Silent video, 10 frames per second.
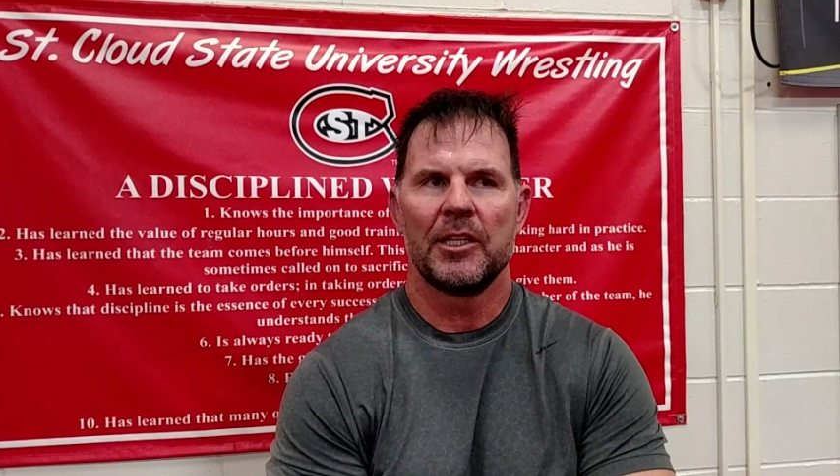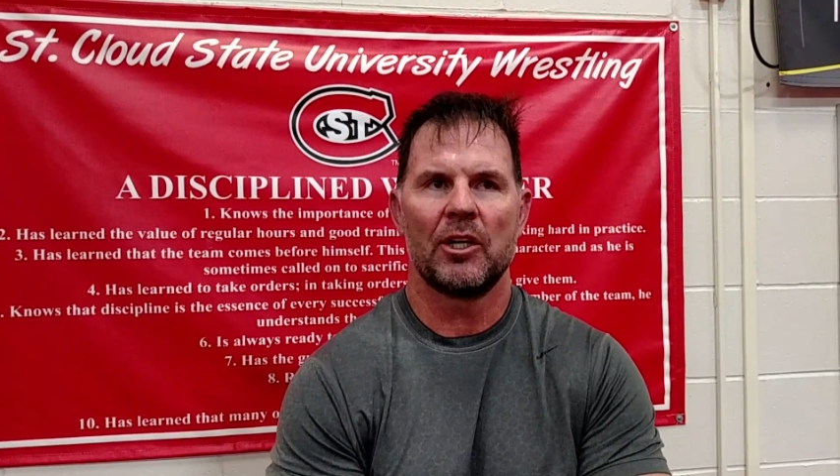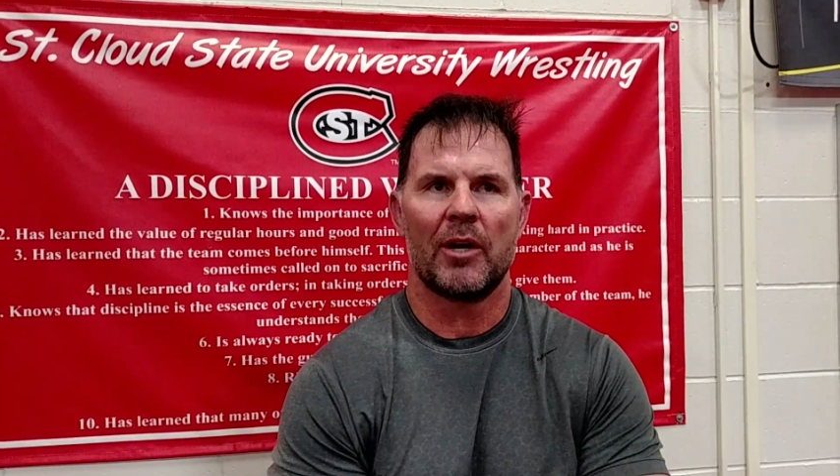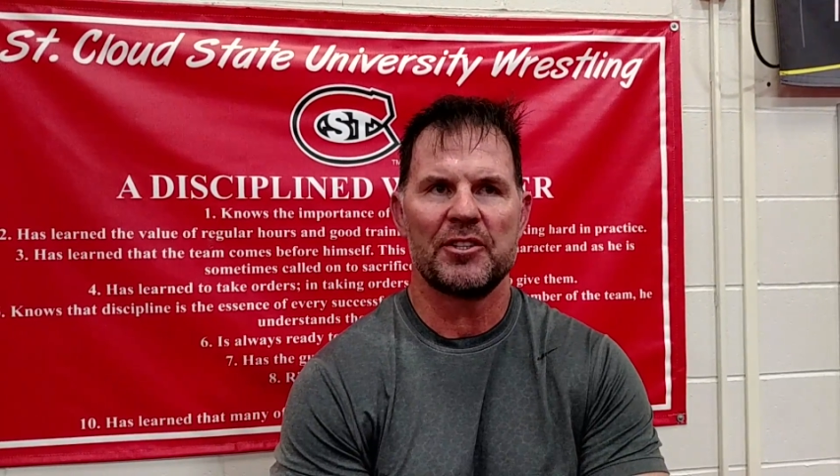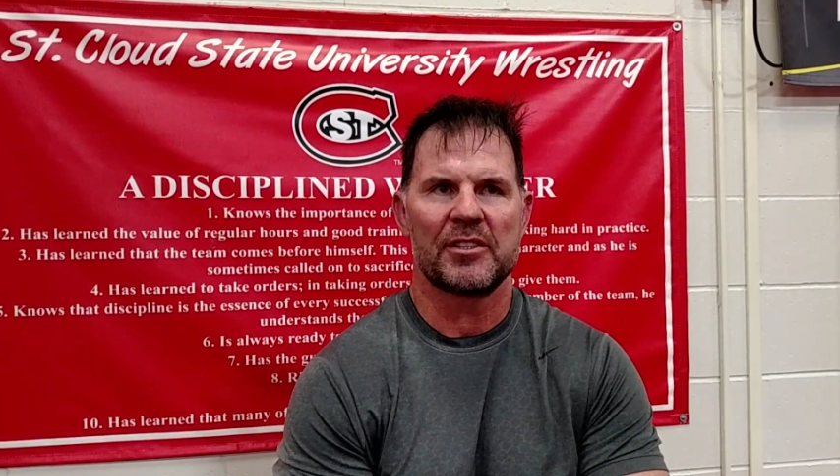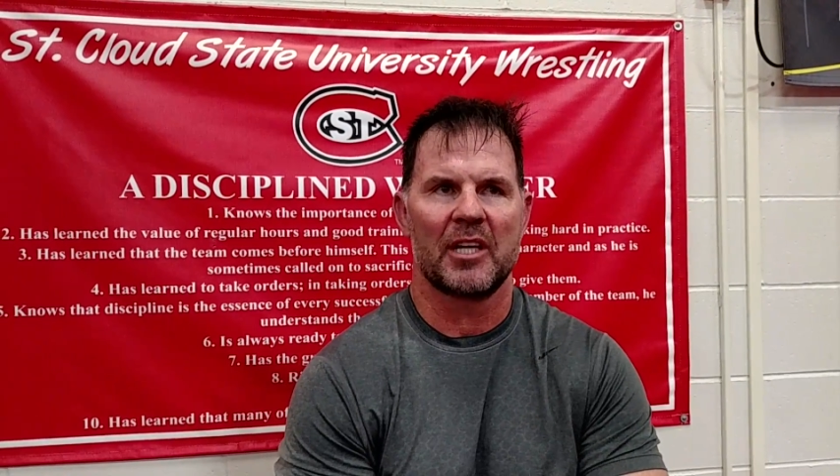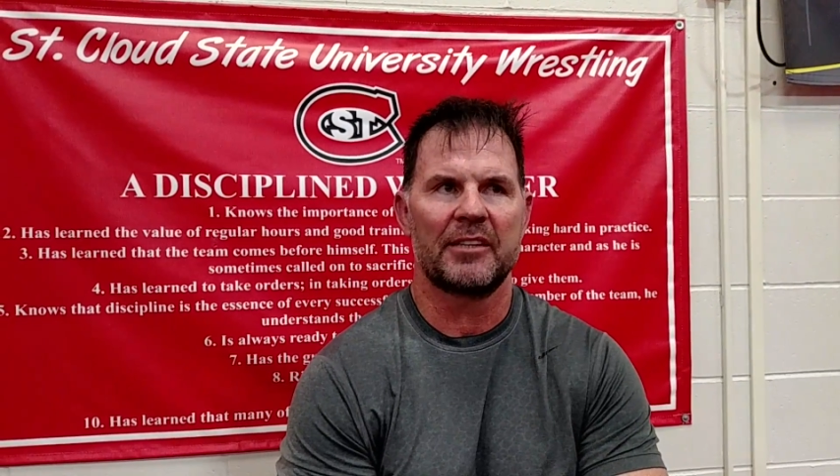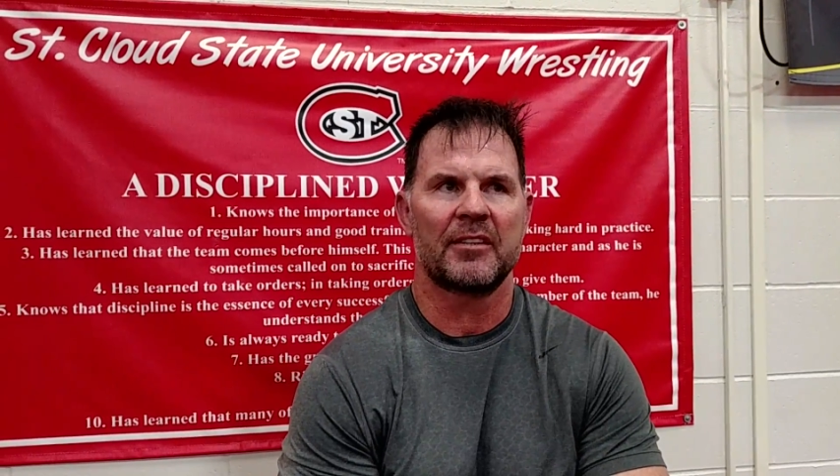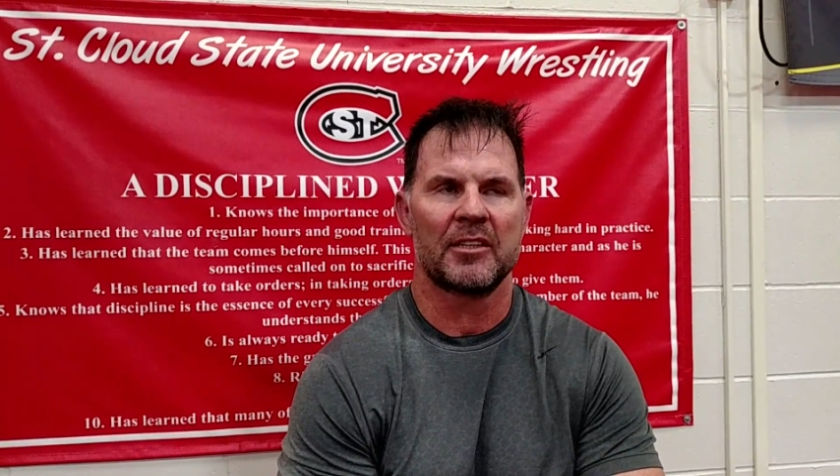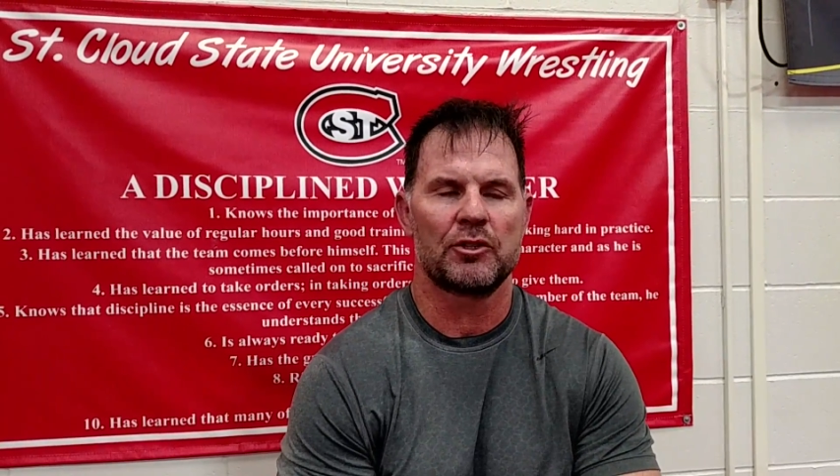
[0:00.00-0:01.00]
you know, I just
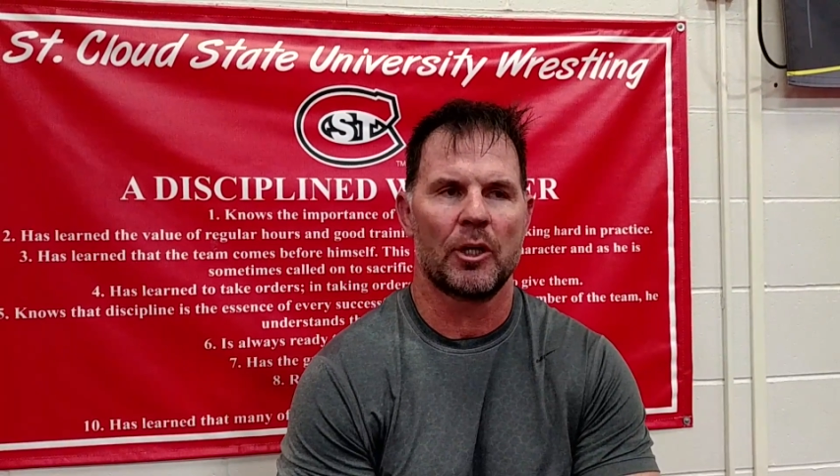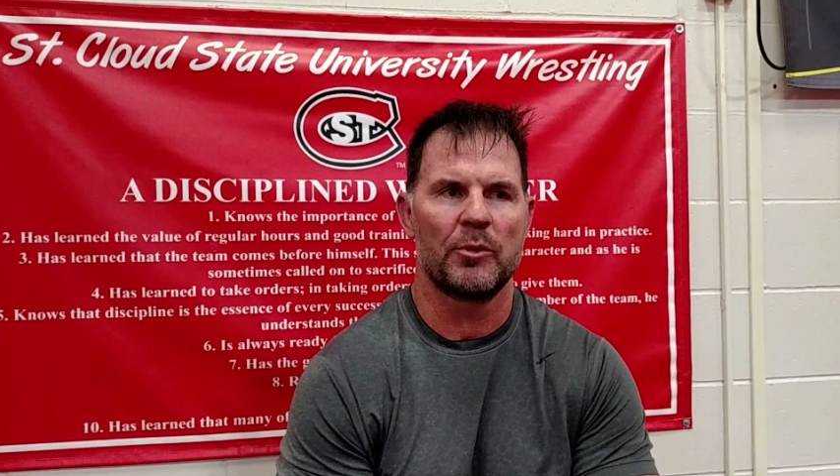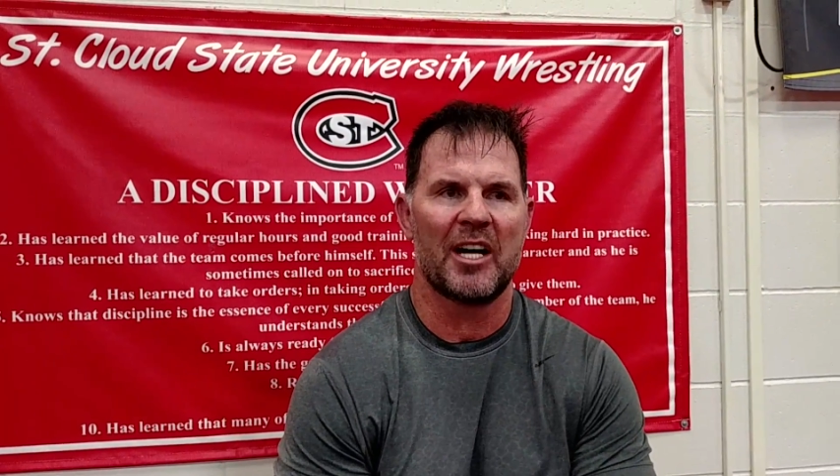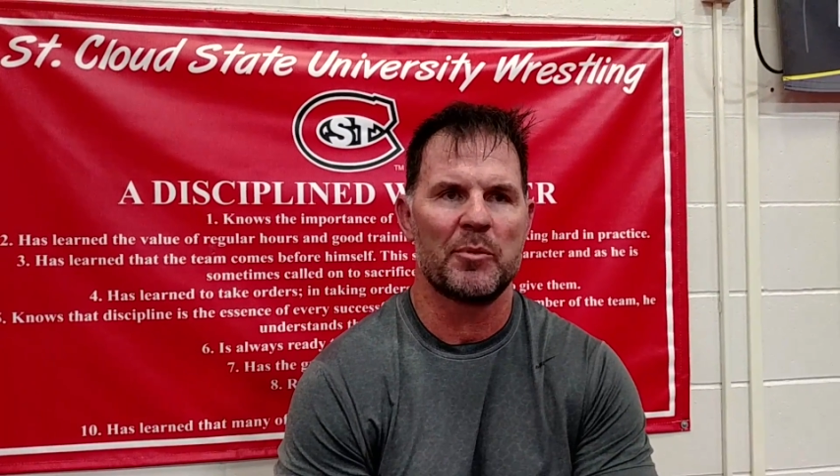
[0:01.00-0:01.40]
like to contribute.